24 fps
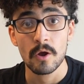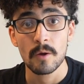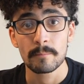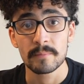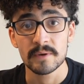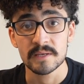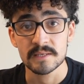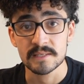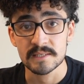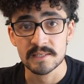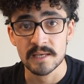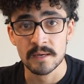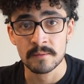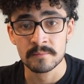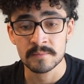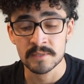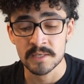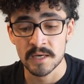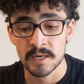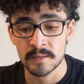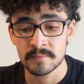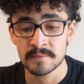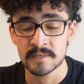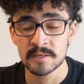but
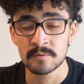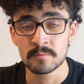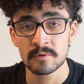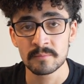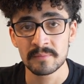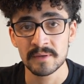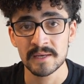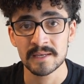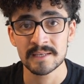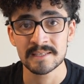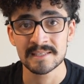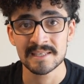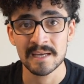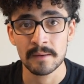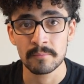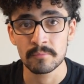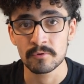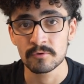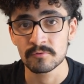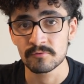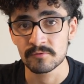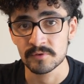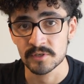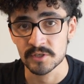sometimes it would be a
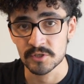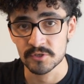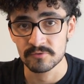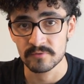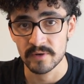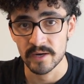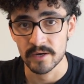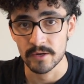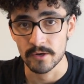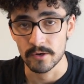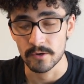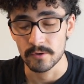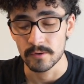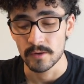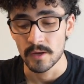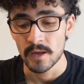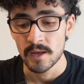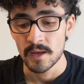double ristretto.